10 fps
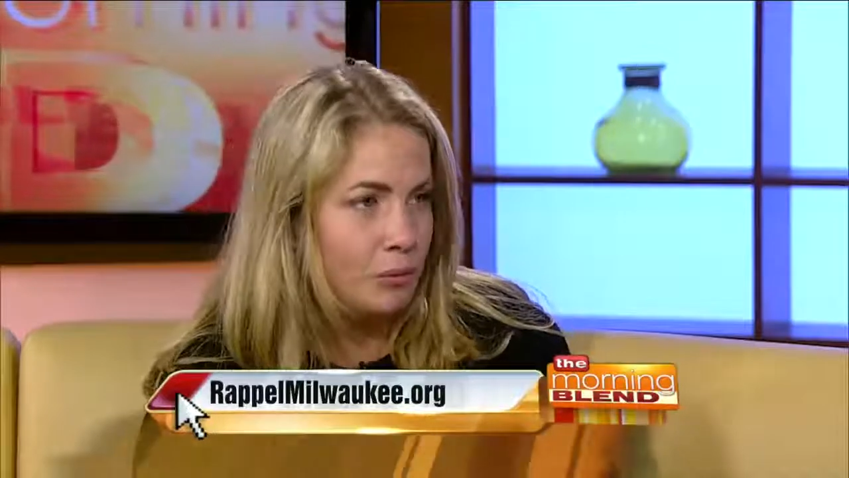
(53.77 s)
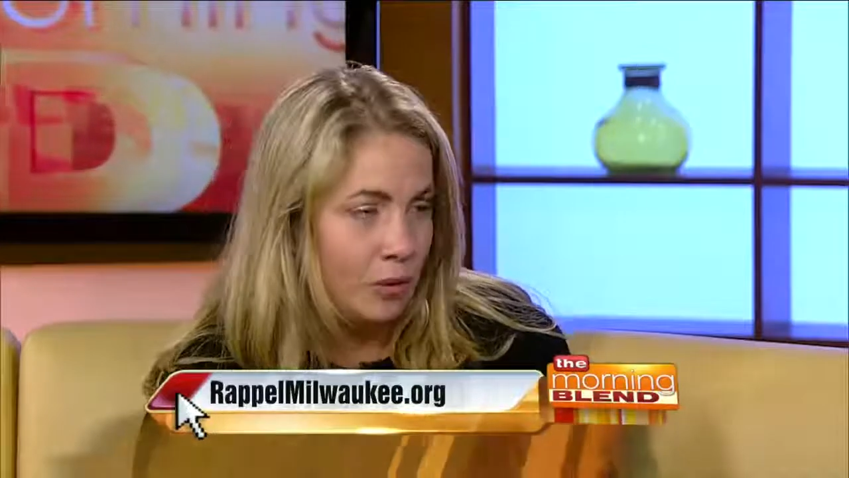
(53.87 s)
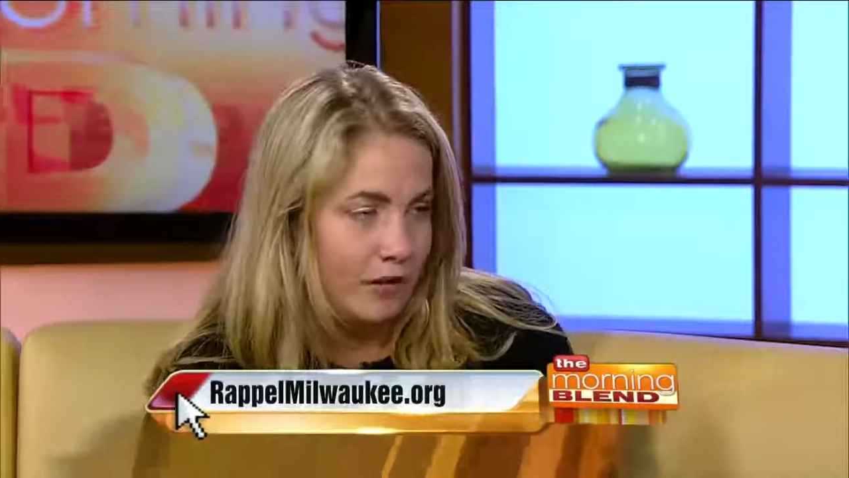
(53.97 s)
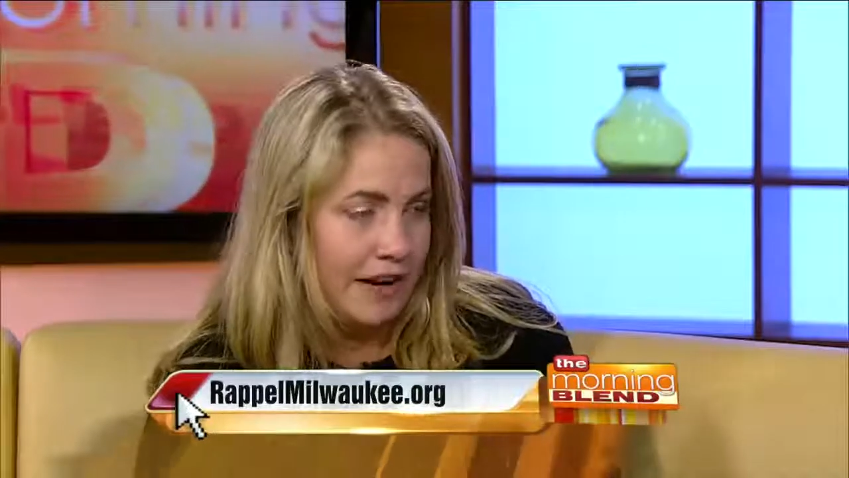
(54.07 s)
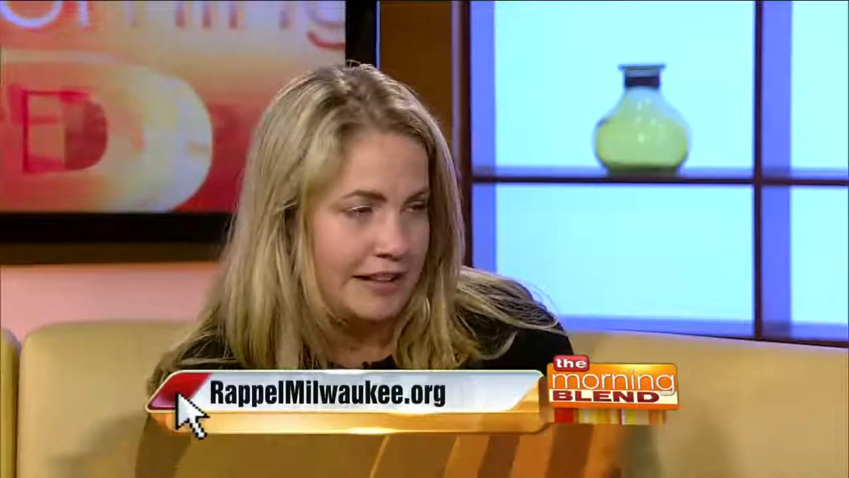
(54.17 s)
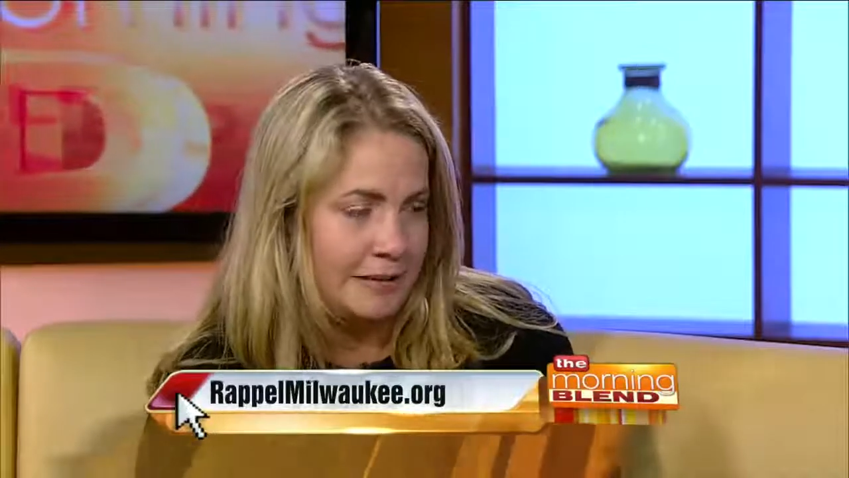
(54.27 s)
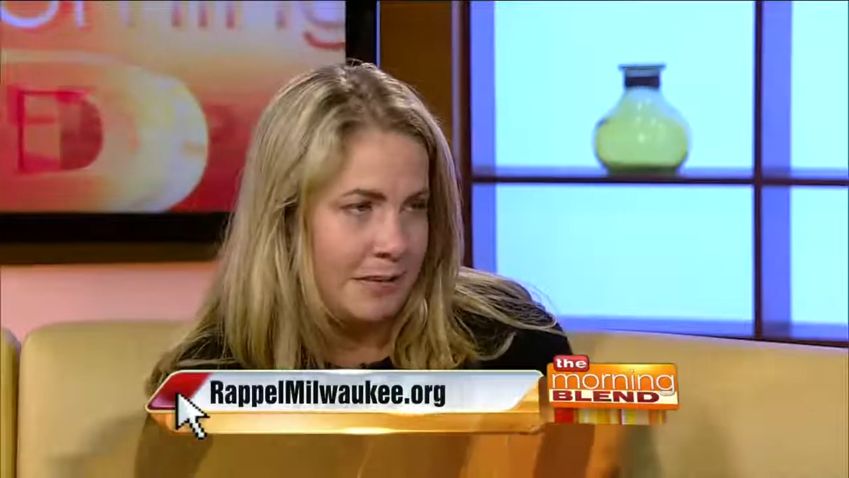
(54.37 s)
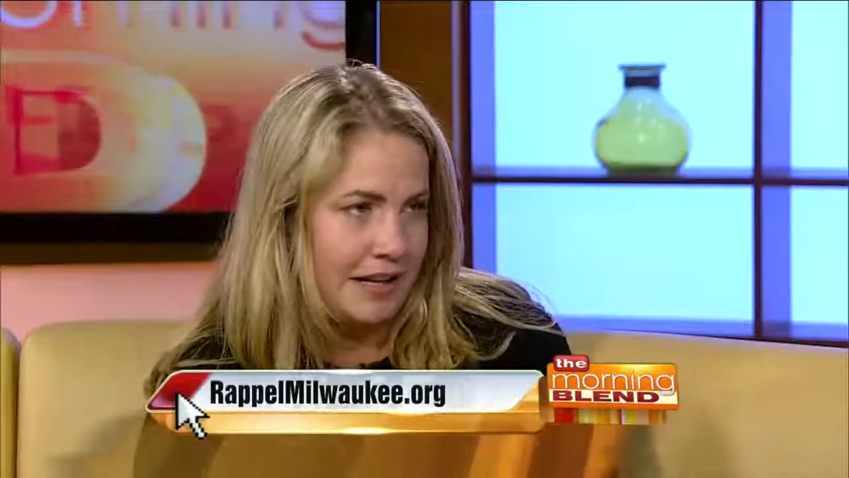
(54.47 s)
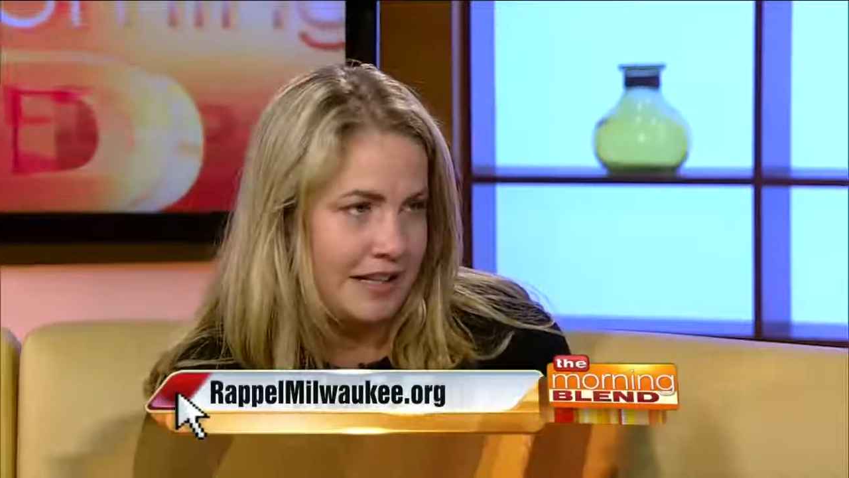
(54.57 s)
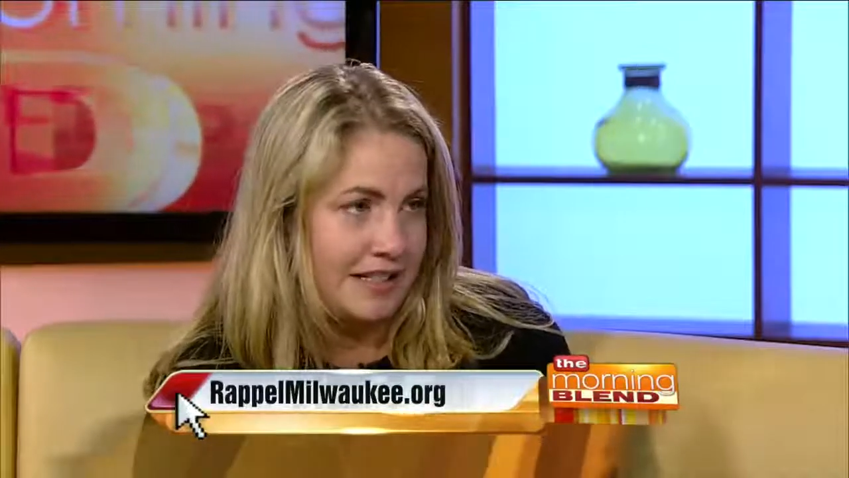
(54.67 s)
or affected
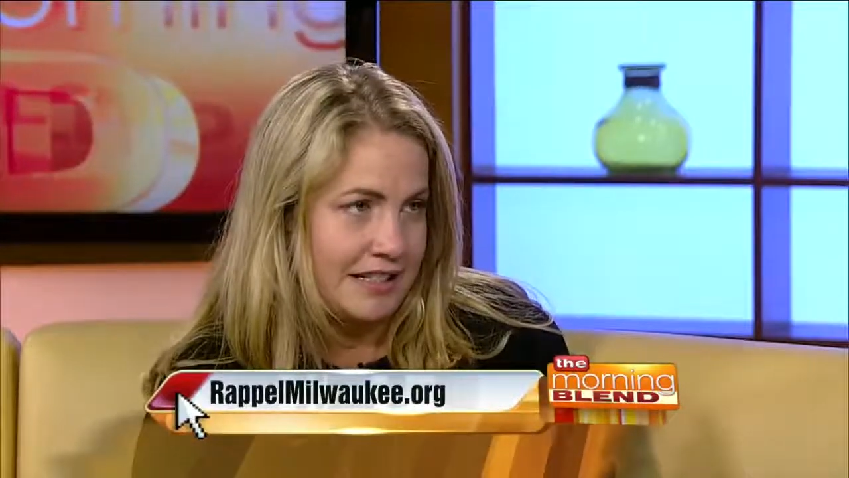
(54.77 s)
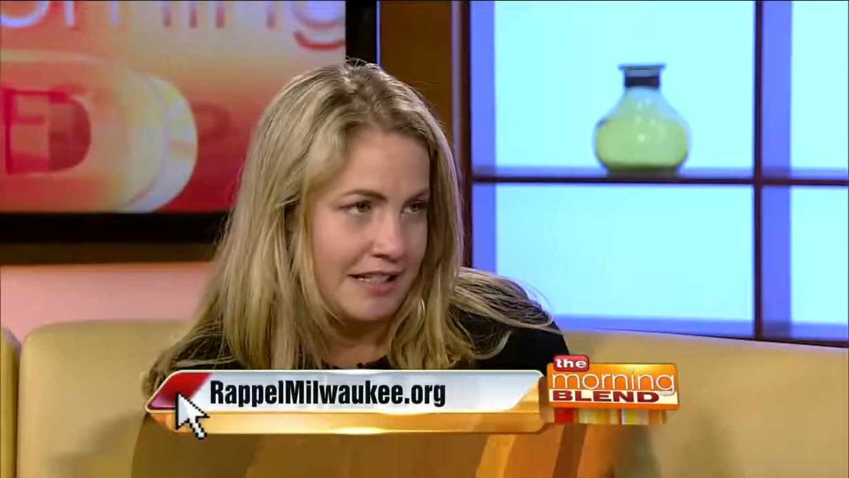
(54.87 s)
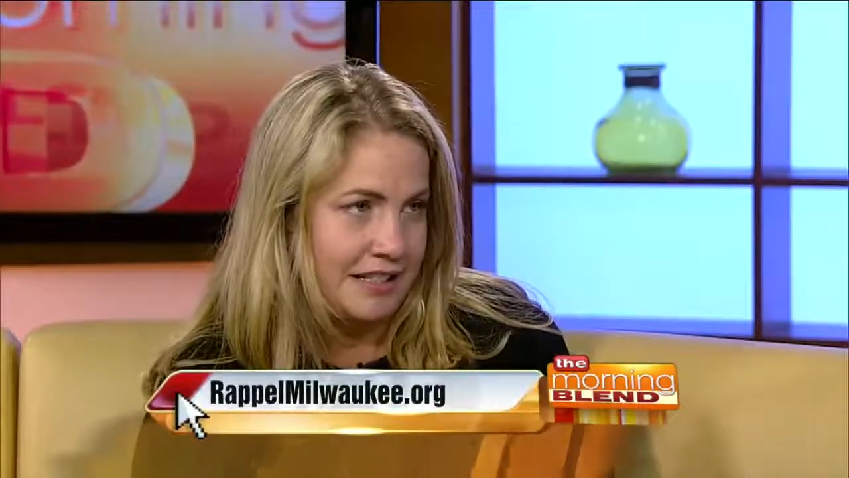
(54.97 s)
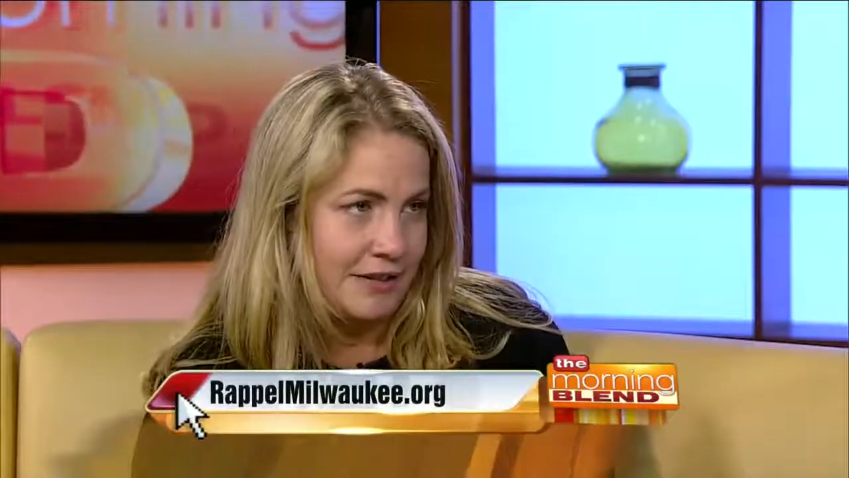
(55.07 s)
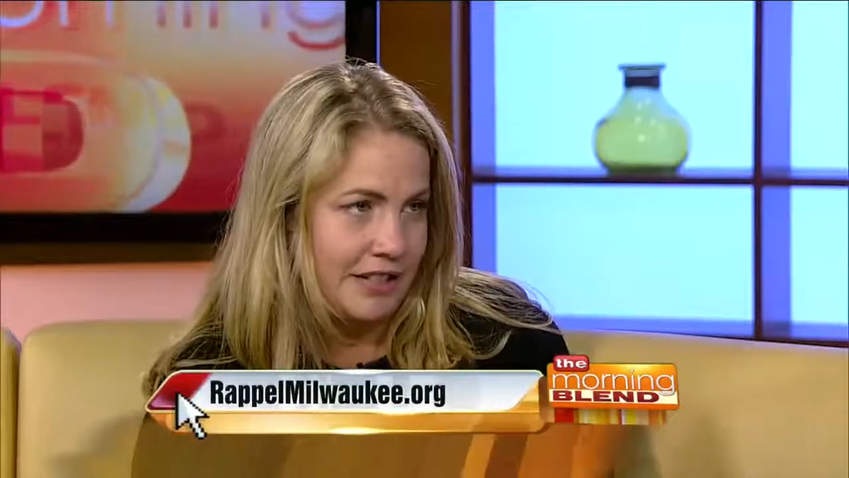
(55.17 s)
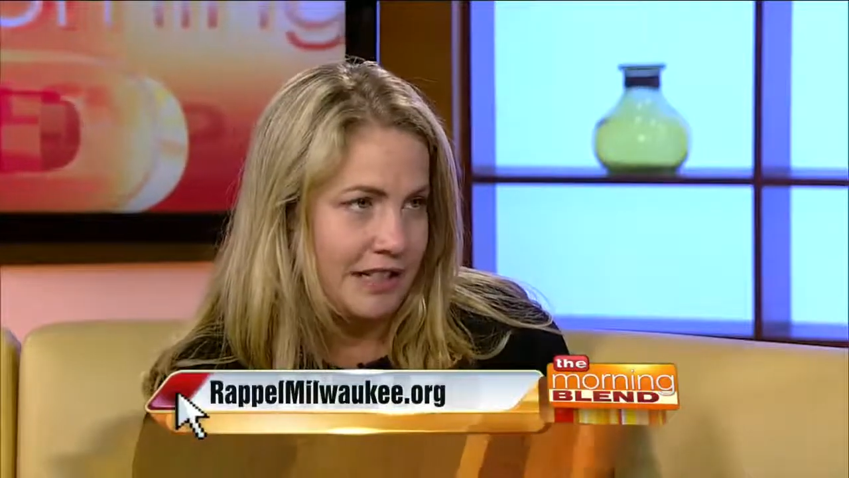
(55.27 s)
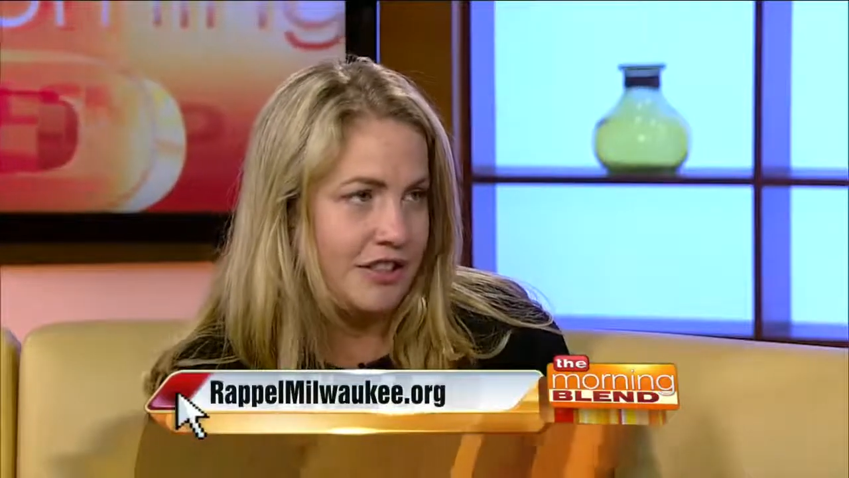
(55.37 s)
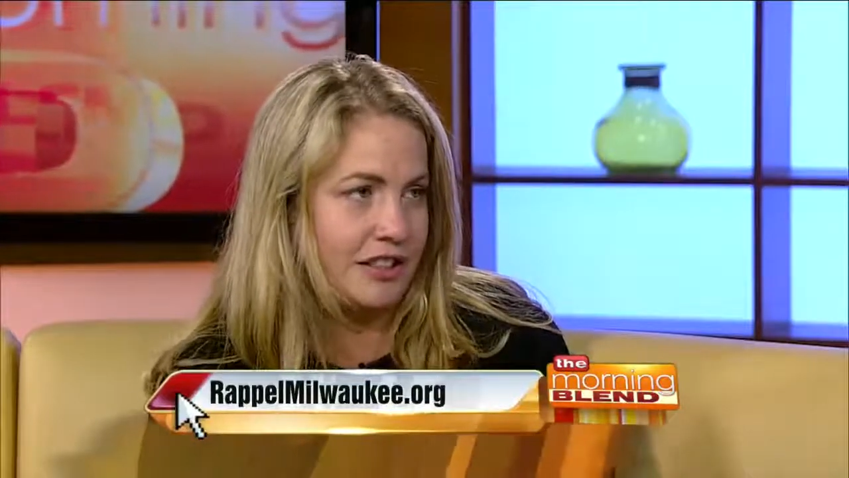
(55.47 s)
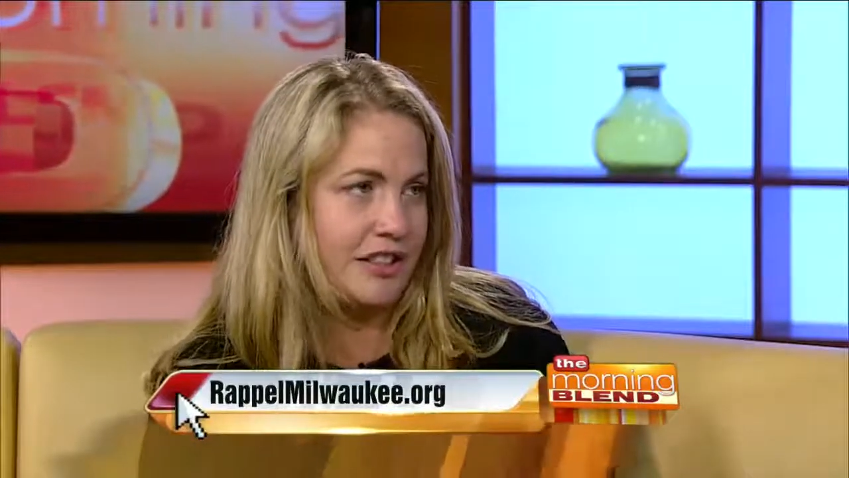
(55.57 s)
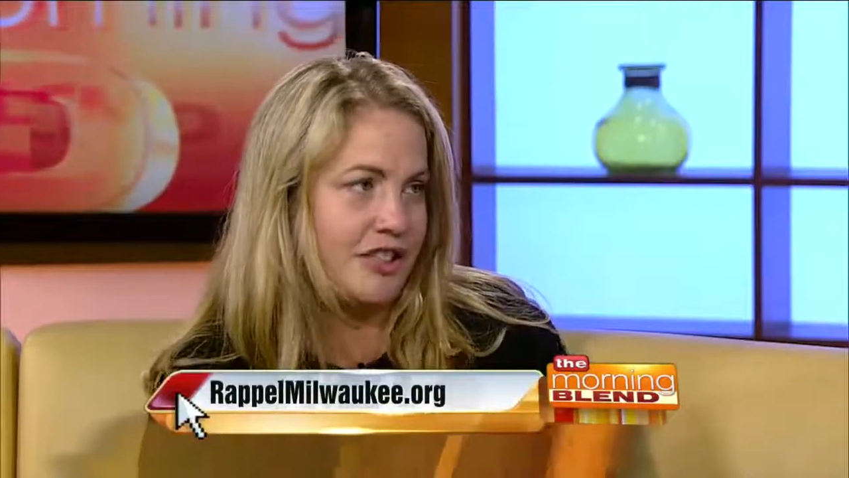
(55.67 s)
by the disease of addiction.